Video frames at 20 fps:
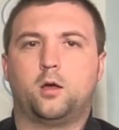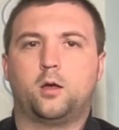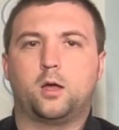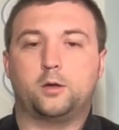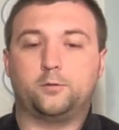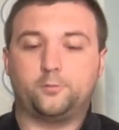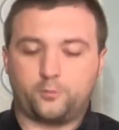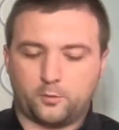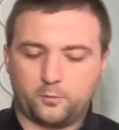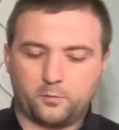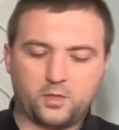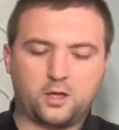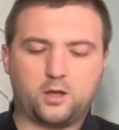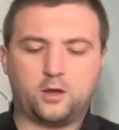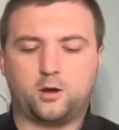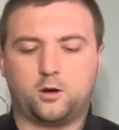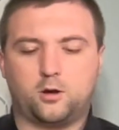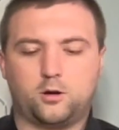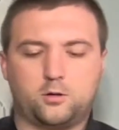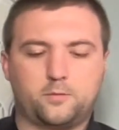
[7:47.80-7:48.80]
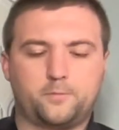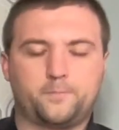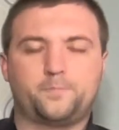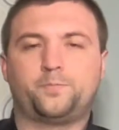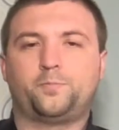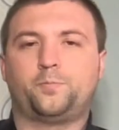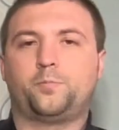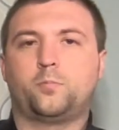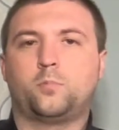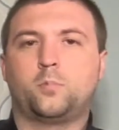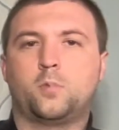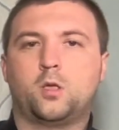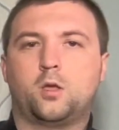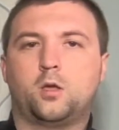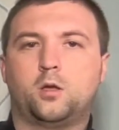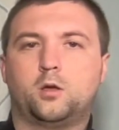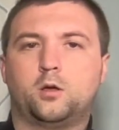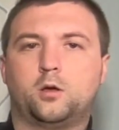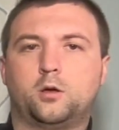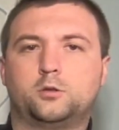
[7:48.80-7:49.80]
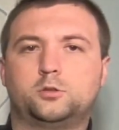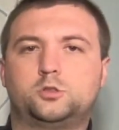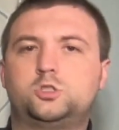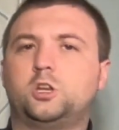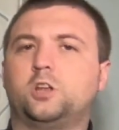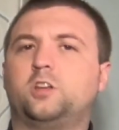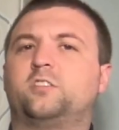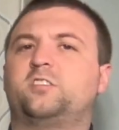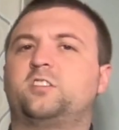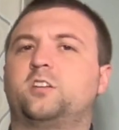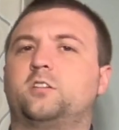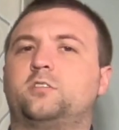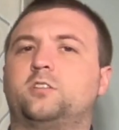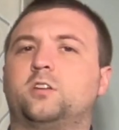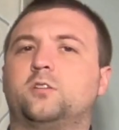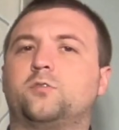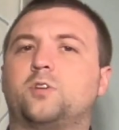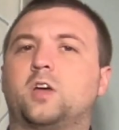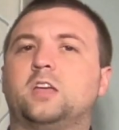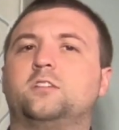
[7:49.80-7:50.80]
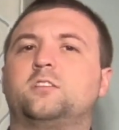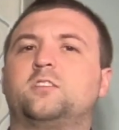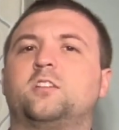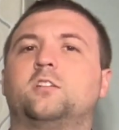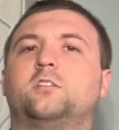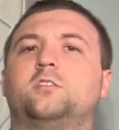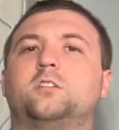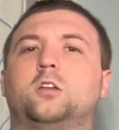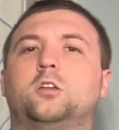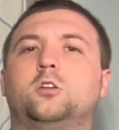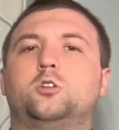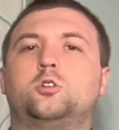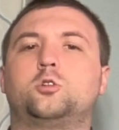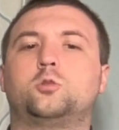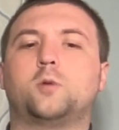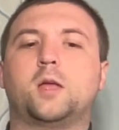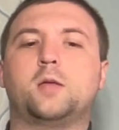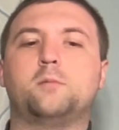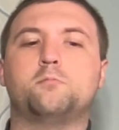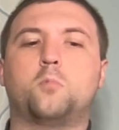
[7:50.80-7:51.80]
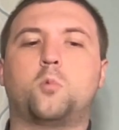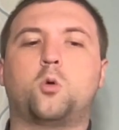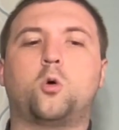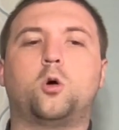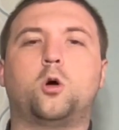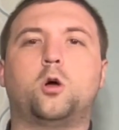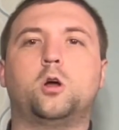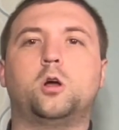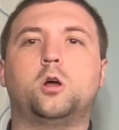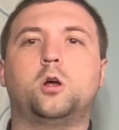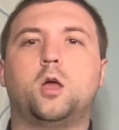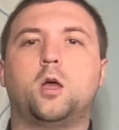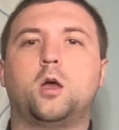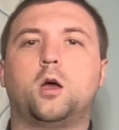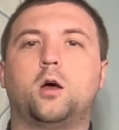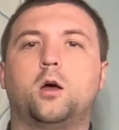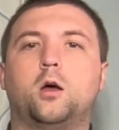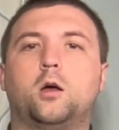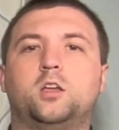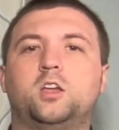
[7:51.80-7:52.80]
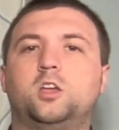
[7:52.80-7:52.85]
And from there, uh, Jesus invites us into a more uh,